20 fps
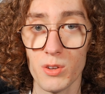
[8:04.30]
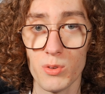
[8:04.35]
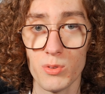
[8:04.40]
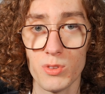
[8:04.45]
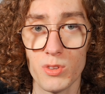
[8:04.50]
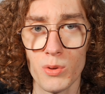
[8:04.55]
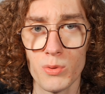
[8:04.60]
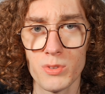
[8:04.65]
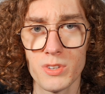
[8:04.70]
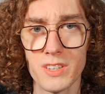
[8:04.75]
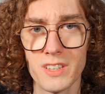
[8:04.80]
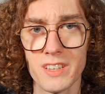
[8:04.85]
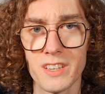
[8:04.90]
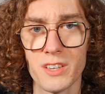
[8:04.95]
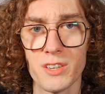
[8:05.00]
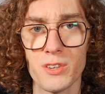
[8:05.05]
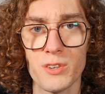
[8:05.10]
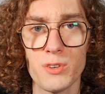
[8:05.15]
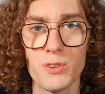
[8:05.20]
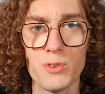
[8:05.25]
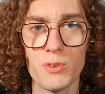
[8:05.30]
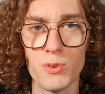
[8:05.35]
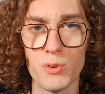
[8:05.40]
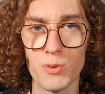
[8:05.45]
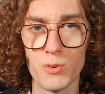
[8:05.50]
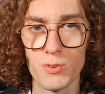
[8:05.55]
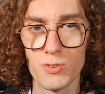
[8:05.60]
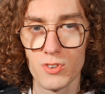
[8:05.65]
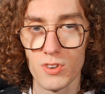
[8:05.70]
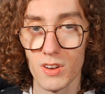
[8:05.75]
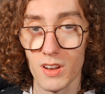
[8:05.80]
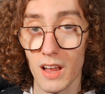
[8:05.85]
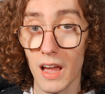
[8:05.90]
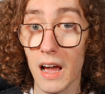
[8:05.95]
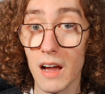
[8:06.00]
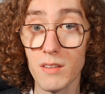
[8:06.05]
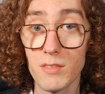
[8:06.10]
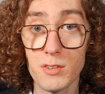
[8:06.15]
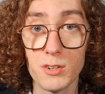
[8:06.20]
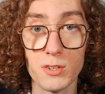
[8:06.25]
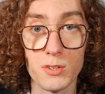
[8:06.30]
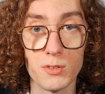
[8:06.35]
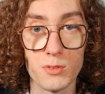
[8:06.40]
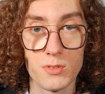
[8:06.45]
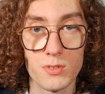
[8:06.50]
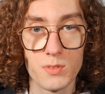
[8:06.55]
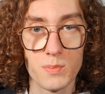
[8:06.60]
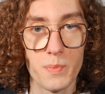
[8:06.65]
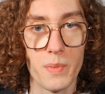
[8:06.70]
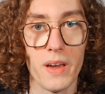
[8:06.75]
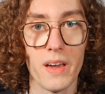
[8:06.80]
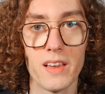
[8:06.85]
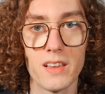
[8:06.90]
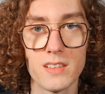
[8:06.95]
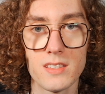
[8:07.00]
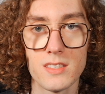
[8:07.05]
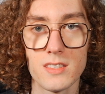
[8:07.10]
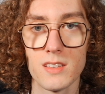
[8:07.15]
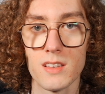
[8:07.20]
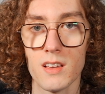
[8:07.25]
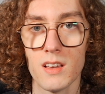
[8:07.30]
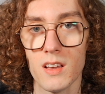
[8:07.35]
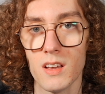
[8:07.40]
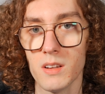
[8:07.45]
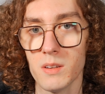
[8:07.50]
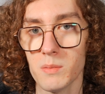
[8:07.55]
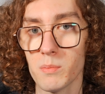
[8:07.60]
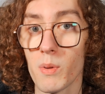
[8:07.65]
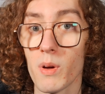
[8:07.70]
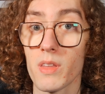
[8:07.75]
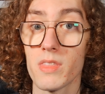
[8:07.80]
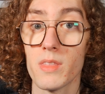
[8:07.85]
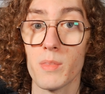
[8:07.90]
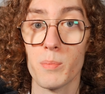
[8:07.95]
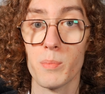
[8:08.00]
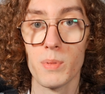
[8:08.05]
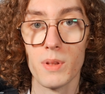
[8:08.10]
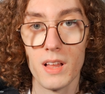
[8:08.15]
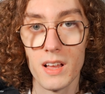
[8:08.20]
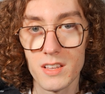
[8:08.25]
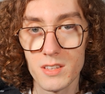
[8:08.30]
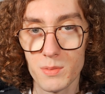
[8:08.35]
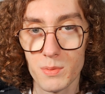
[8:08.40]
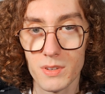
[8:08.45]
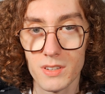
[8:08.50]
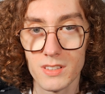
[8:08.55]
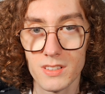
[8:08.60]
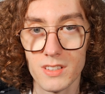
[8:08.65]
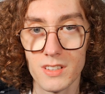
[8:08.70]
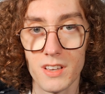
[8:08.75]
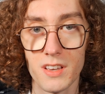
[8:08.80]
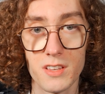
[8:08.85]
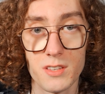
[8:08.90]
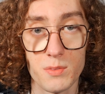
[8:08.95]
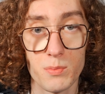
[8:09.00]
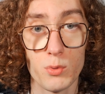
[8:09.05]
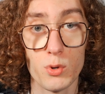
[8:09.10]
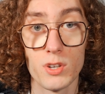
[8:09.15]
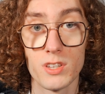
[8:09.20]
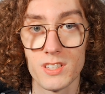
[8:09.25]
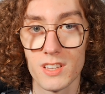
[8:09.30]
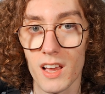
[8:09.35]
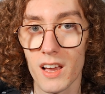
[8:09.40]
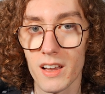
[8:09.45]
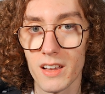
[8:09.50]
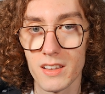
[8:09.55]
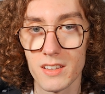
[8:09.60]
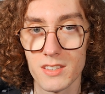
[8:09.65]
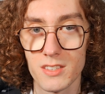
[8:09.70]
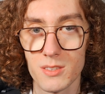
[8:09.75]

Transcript: don't get a huge, cavernous space, but the placement is precise,